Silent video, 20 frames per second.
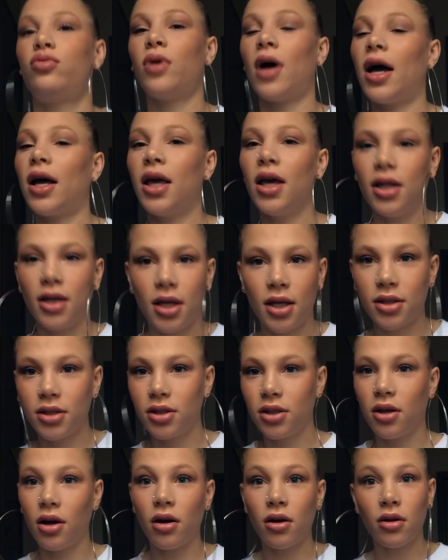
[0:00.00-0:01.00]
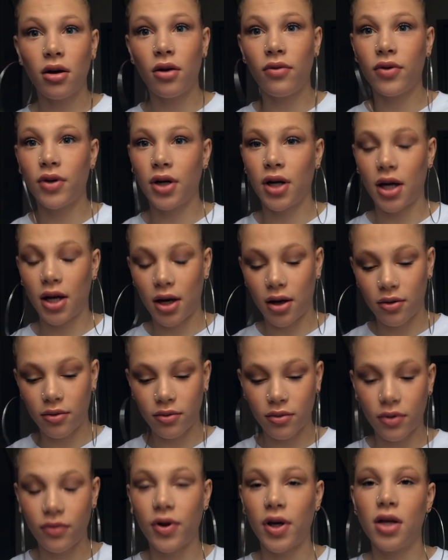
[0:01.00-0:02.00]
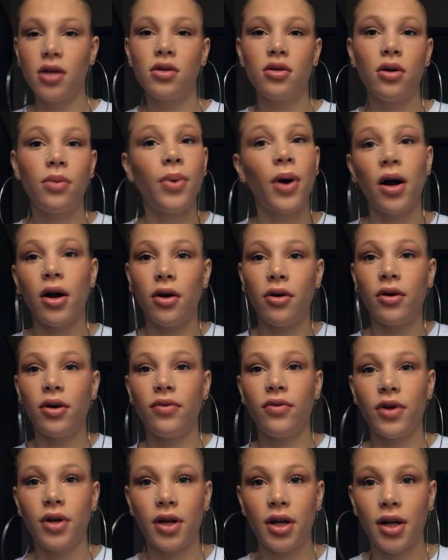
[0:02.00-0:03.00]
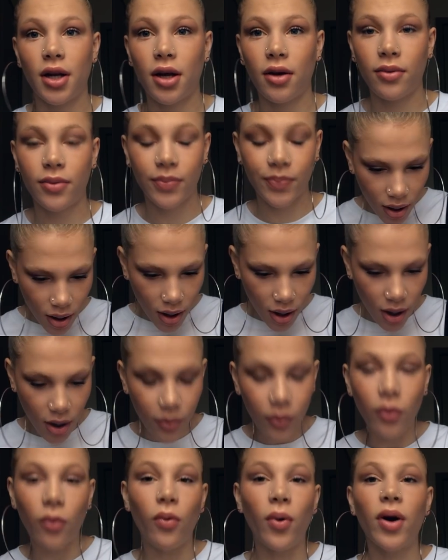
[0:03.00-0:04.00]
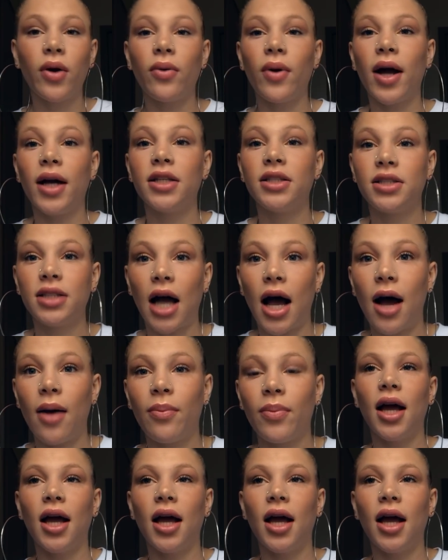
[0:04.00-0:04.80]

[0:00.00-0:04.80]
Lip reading: I can't dance. Y'all figure that out real fast. You'll probably already figure that out. Where do I shop?